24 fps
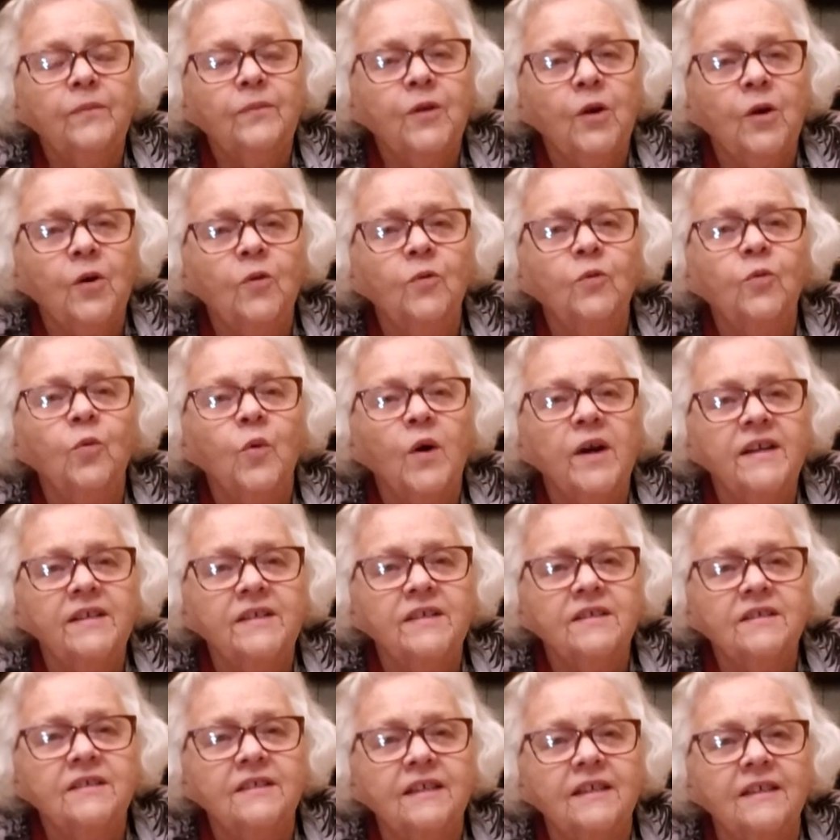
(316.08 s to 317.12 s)
Don't
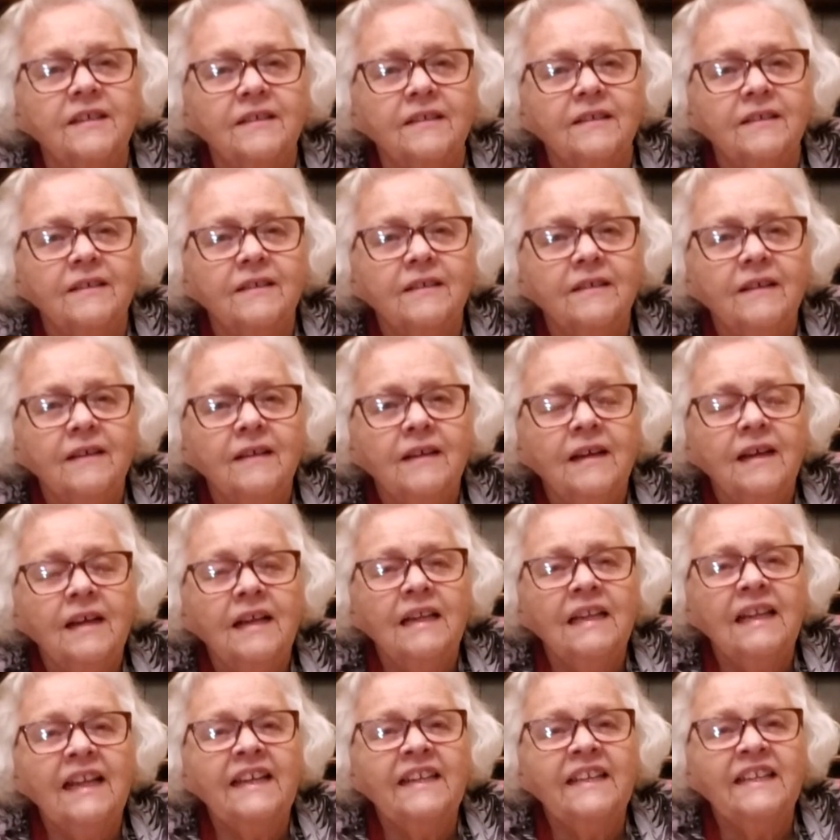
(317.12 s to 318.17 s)
waste it.
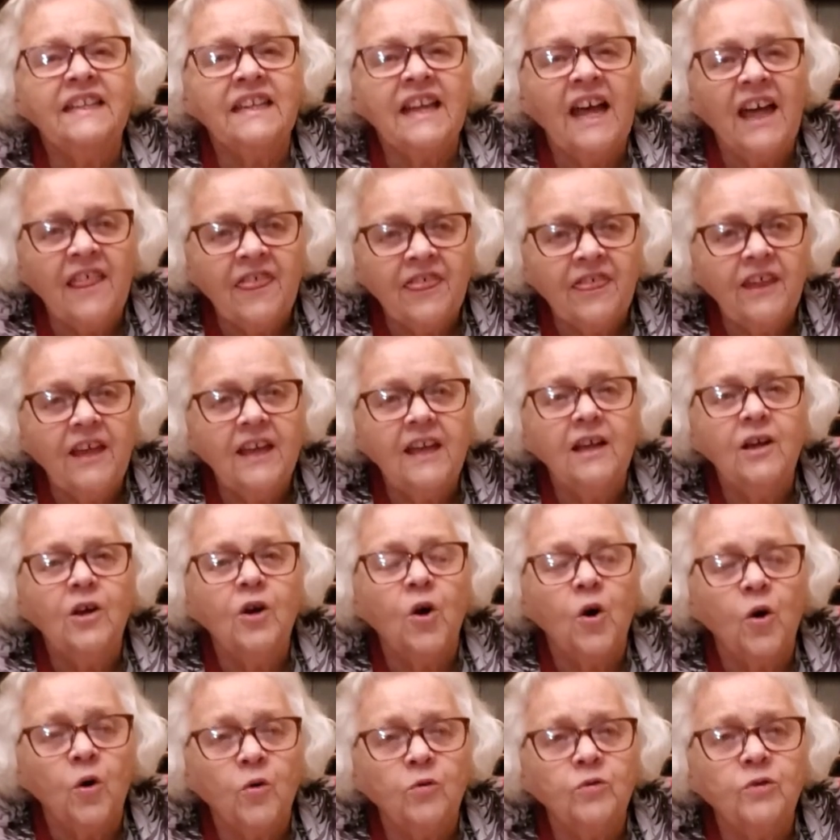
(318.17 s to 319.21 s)
Let nothing
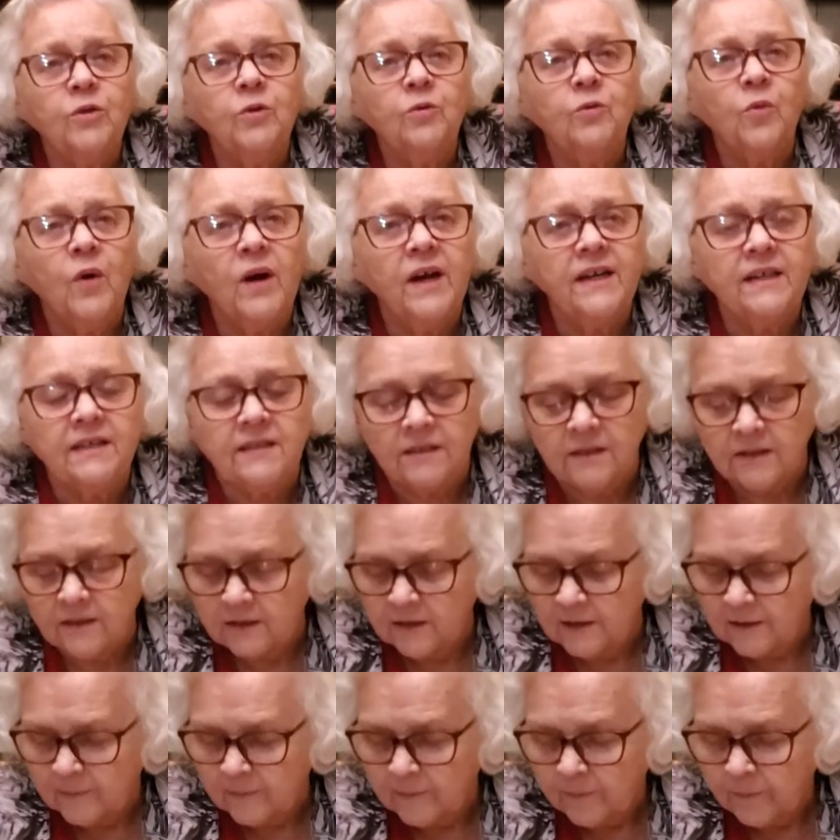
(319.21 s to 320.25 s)
go to
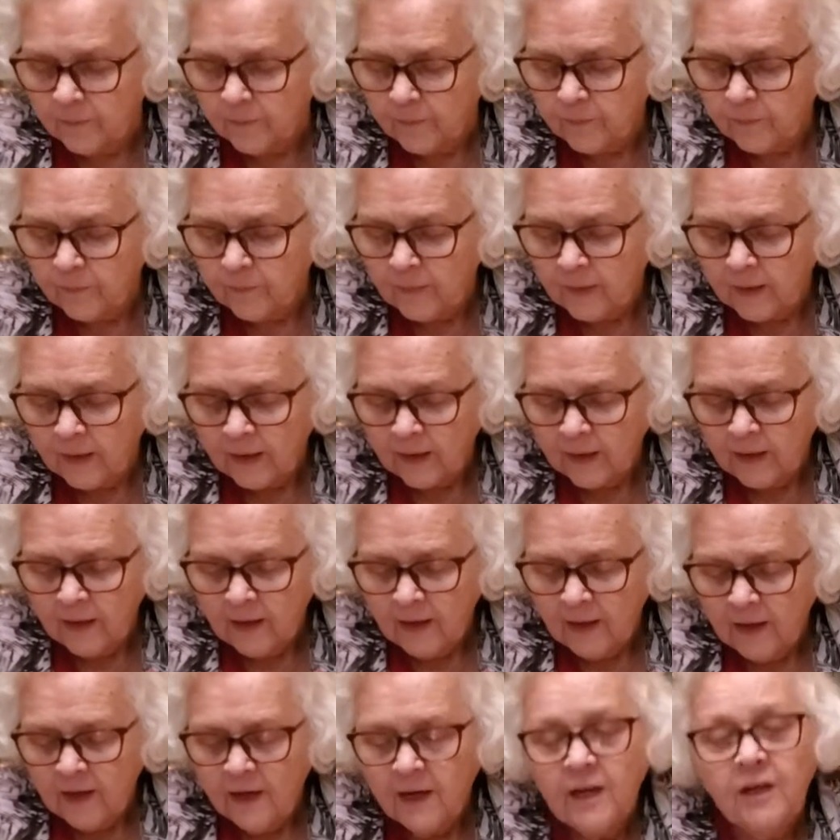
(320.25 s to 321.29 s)
waste.
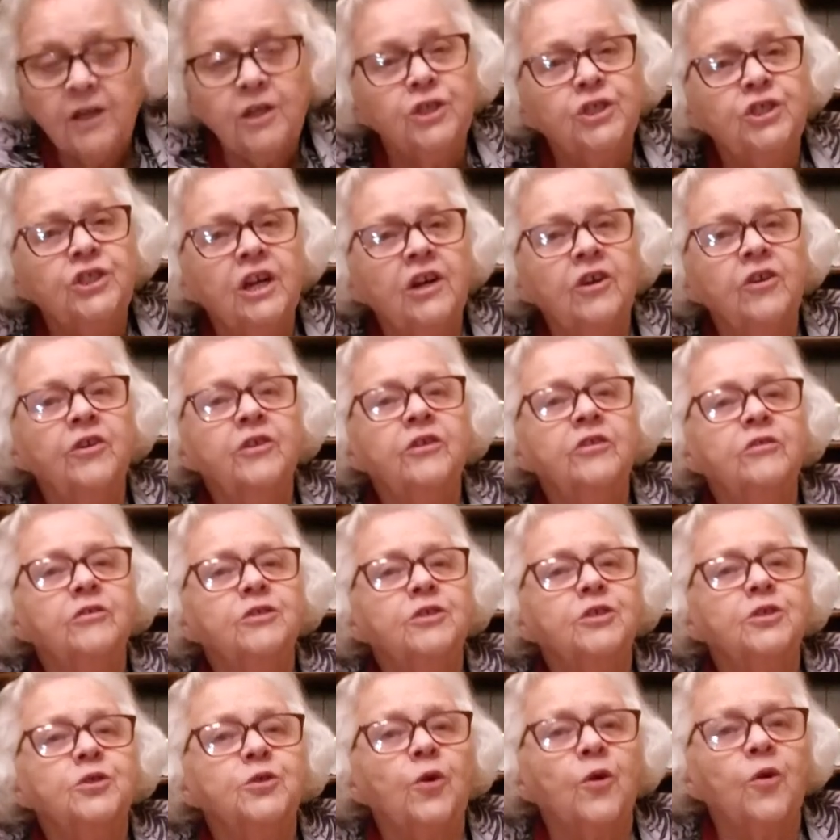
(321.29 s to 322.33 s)
Share your
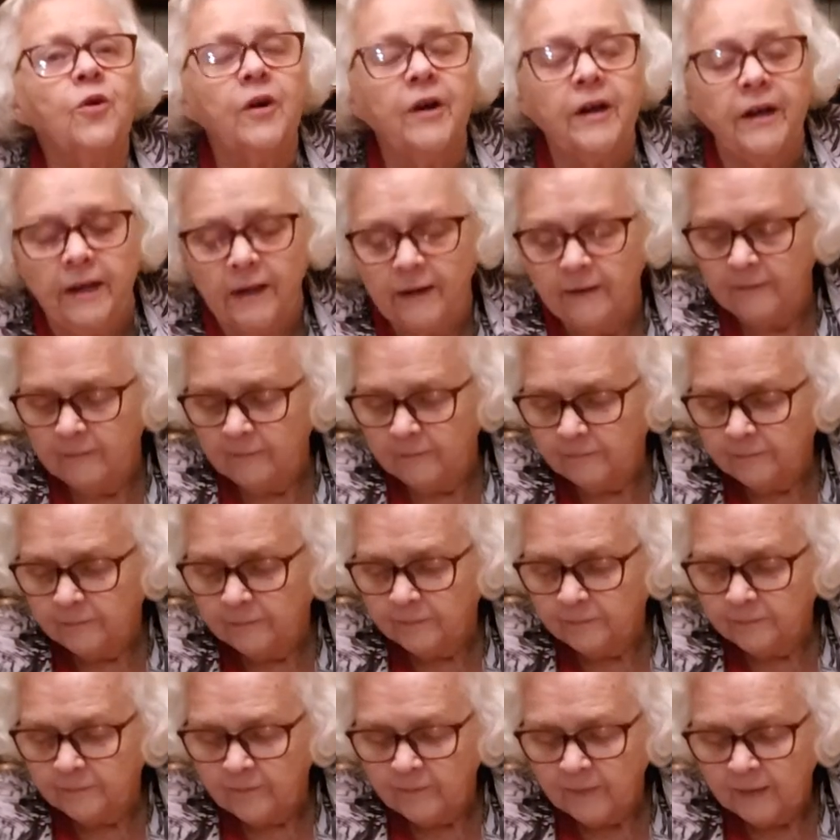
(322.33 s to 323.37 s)
story.
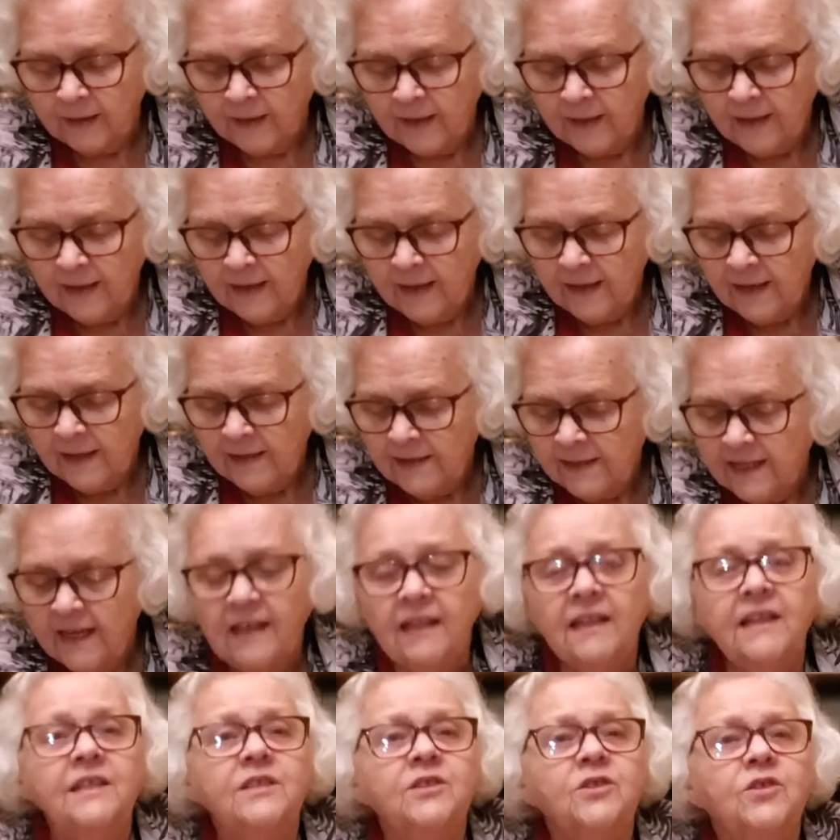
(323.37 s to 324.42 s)

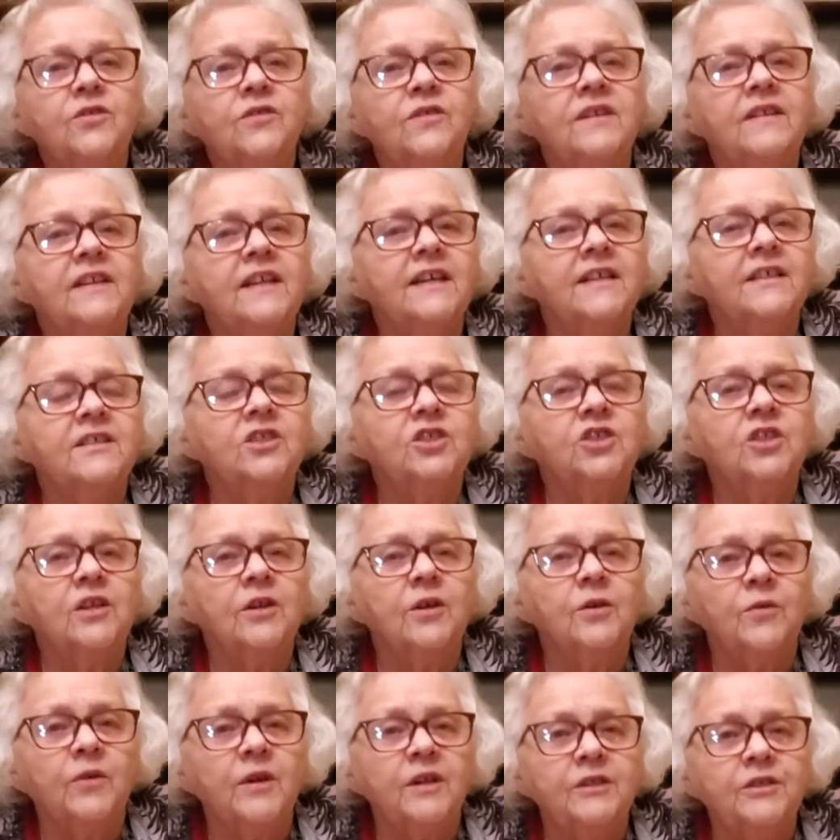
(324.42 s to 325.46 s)
Tell it to the next
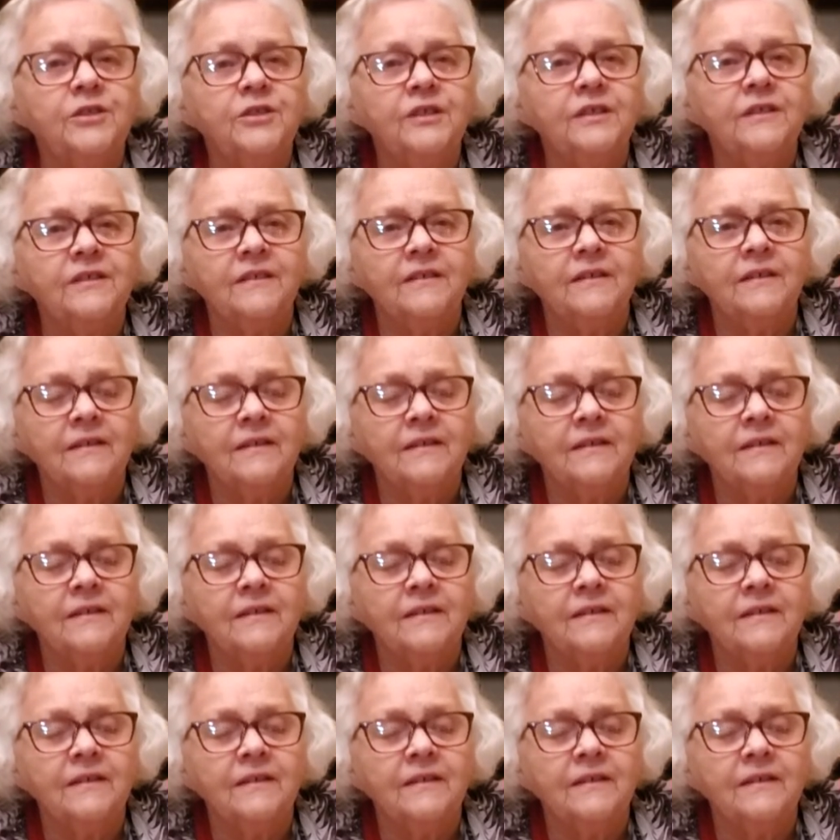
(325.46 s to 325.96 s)
generation.